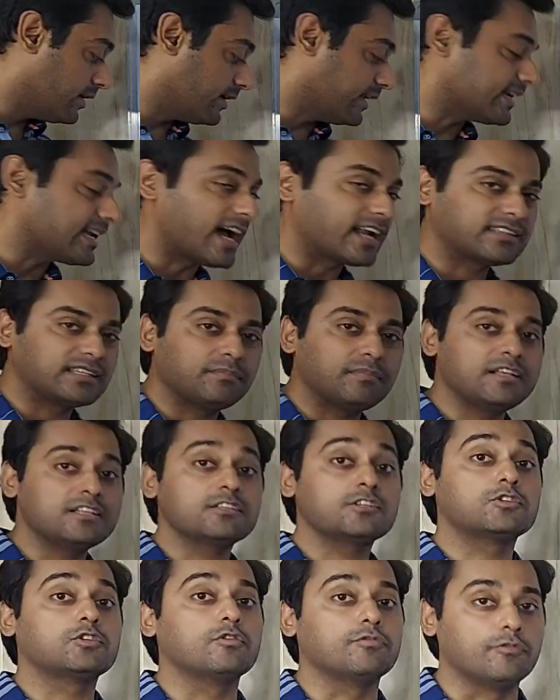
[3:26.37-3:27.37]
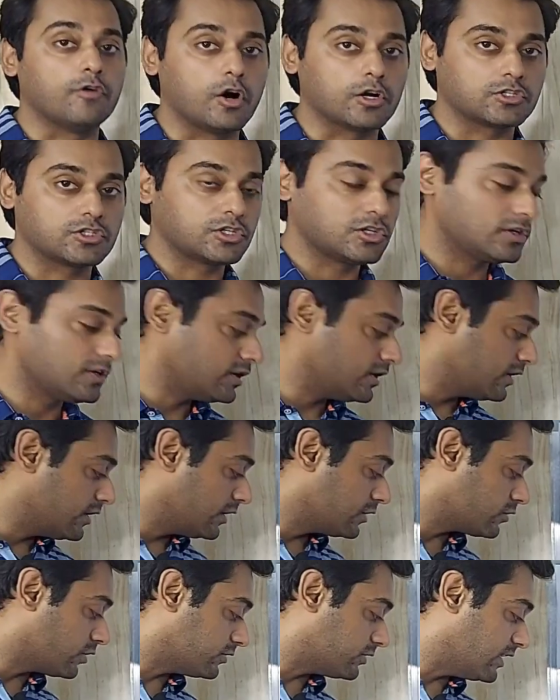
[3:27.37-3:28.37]
Regarder means to watch.
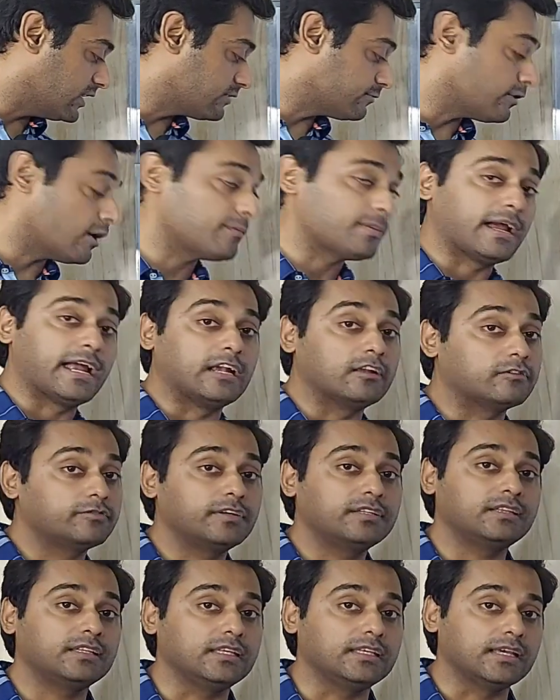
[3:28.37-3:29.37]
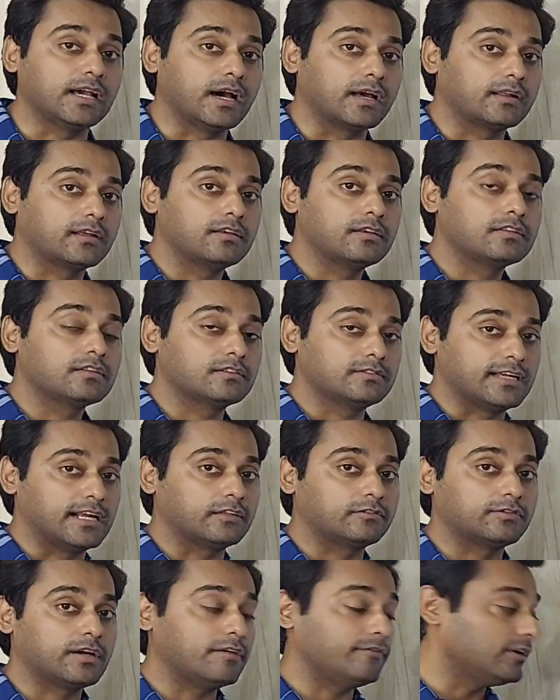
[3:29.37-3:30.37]
So this verb ends with ER.
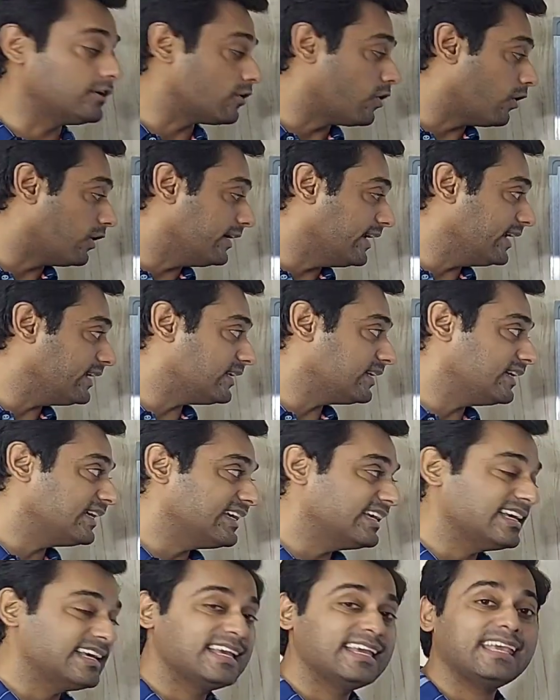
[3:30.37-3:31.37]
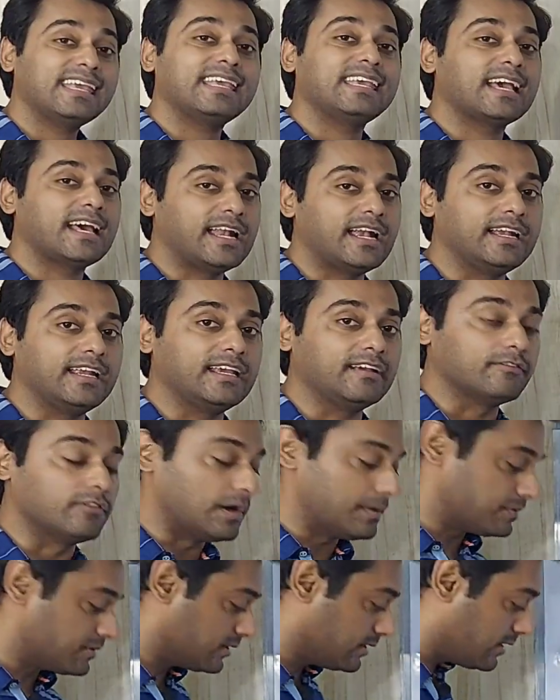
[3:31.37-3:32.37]
That's why we call it ER ending
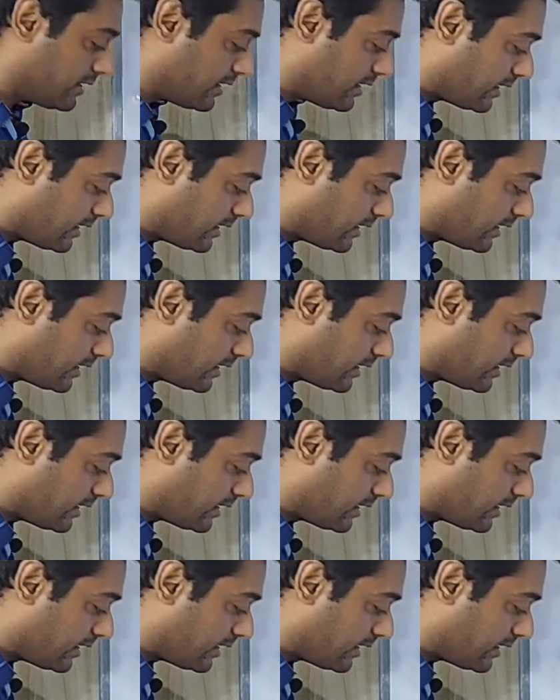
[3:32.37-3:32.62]
verbs.